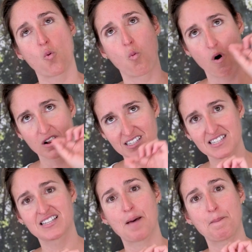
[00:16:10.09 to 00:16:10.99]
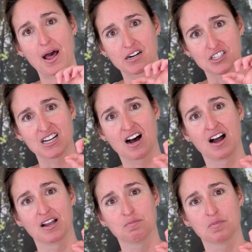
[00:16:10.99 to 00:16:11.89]
One step at a
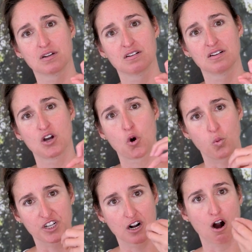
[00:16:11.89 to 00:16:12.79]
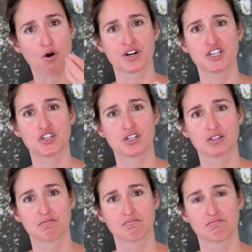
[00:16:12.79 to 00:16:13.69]
time, with courage
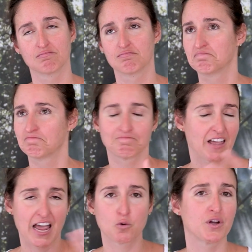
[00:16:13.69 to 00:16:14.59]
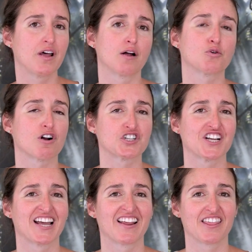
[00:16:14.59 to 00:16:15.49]
and without
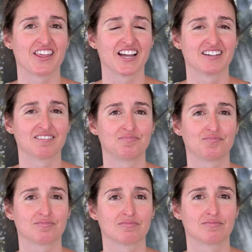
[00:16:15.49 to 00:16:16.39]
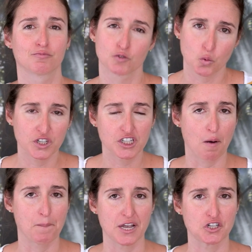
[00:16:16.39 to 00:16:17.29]
rushing anything, with
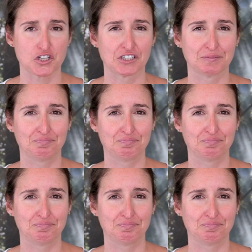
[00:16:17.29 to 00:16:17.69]
compassion.